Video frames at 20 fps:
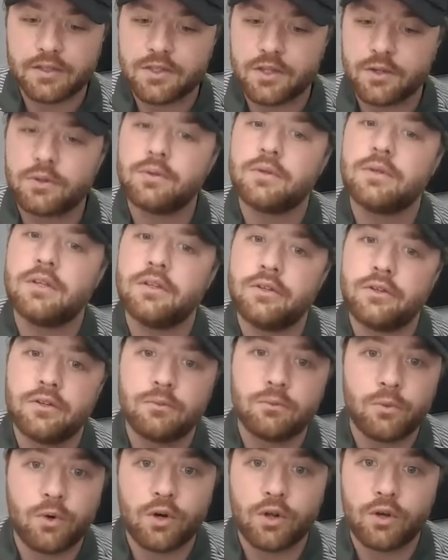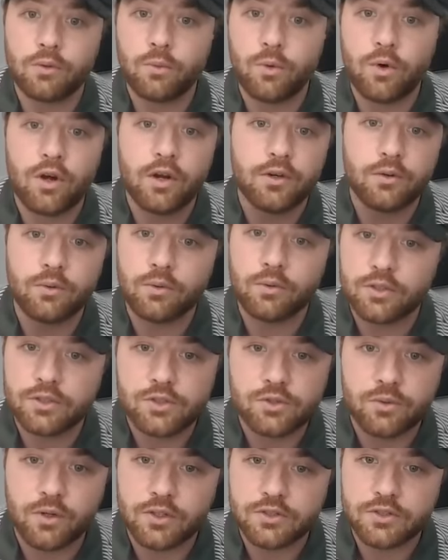So either 1-on-1 or
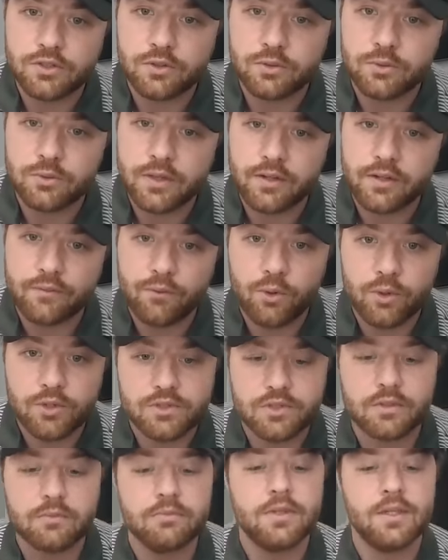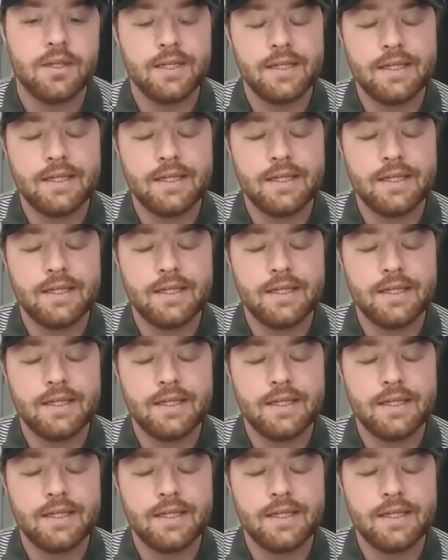2-on-2 within a foursome.